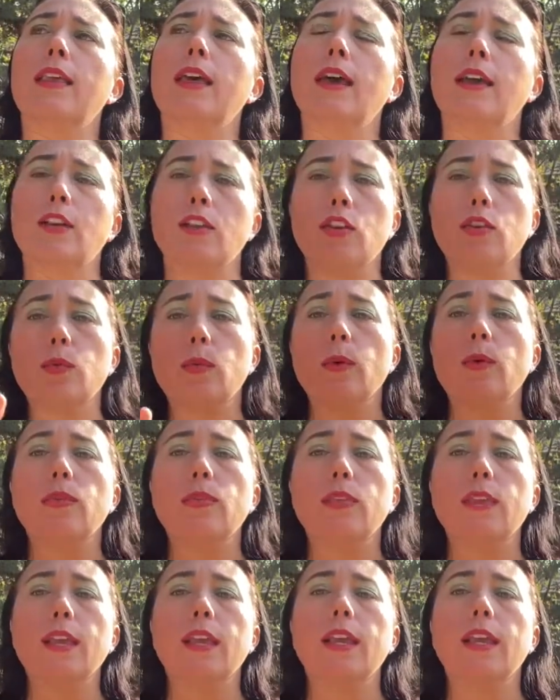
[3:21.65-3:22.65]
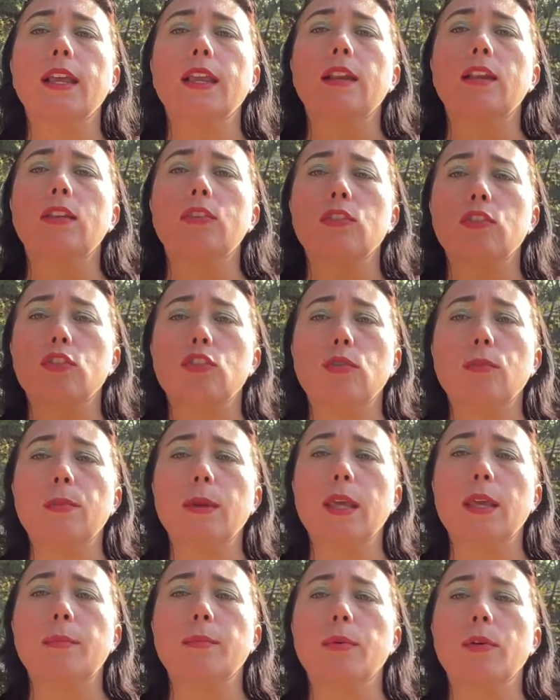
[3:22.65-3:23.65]
a duo scene, two
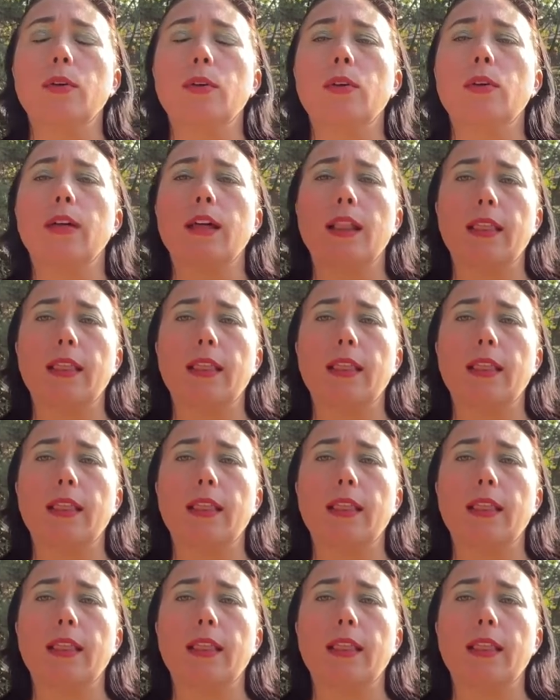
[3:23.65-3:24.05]
people.